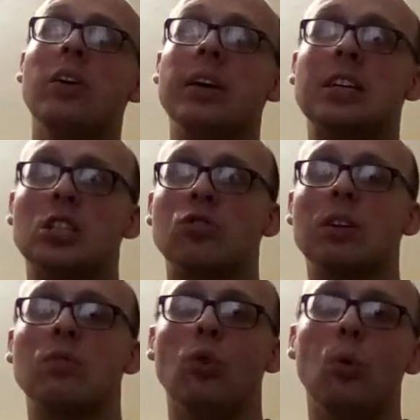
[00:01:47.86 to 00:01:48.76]
is
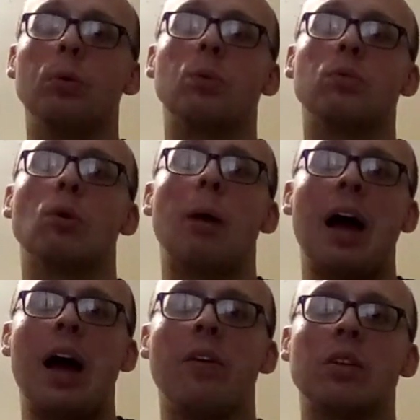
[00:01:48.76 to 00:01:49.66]
straightforward with you
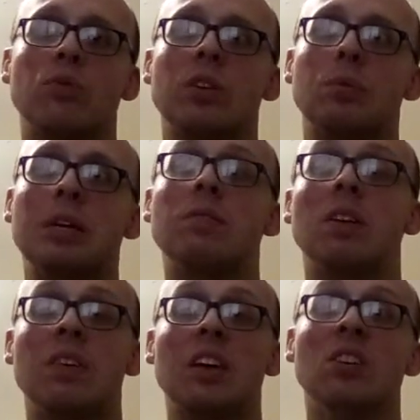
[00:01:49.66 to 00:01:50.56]
about how they feel, even
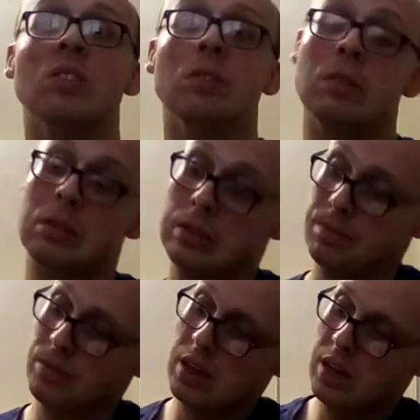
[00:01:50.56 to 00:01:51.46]
if it hurts.
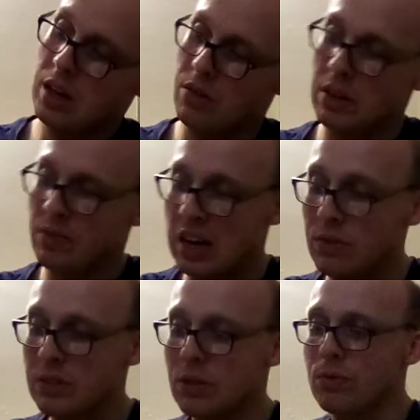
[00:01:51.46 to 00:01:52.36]
I think that's
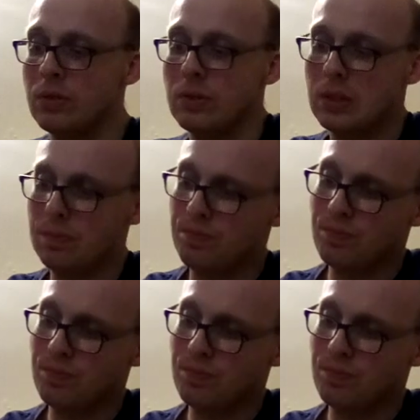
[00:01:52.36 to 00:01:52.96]
the difference.